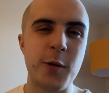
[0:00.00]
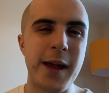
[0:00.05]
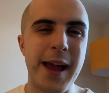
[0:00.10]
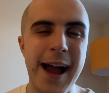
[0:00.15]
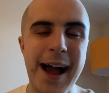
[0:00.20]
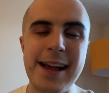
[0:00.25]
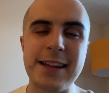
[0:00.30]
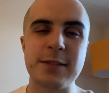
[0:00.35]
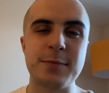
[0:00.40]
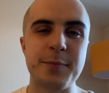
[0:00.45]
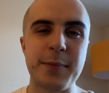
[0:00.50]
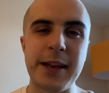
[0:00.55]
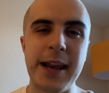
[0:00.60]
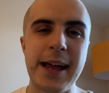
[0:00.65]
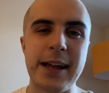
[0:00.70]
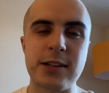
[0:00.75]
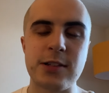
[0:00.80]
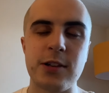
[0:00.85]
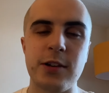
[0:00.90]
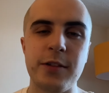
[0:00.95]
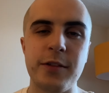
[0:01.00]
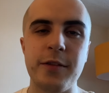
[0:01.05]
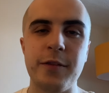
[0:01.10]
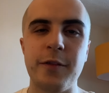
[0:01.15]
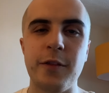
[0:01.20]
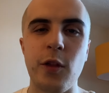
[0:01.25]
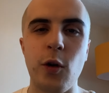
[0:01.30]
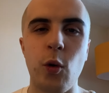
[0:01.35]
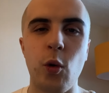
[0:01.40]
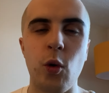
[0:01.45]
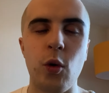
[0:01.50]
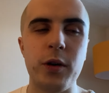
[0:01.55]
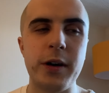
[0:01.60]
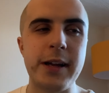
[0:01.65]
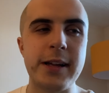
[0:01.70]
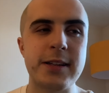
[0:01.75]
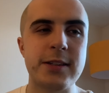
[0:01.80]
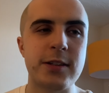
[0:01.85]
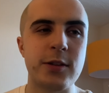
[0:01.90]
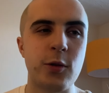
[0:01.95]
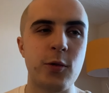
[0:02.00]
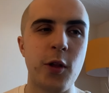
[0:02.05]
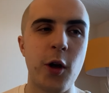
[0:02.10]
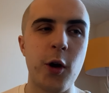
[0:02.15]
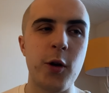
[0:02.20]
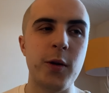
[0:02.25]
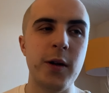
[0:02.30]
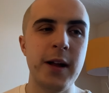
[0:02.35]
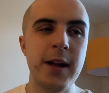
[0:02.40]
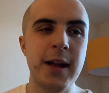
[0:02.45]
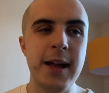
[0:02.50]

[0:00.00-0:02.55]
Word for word: He hasn't been excellent for the Hornets, and although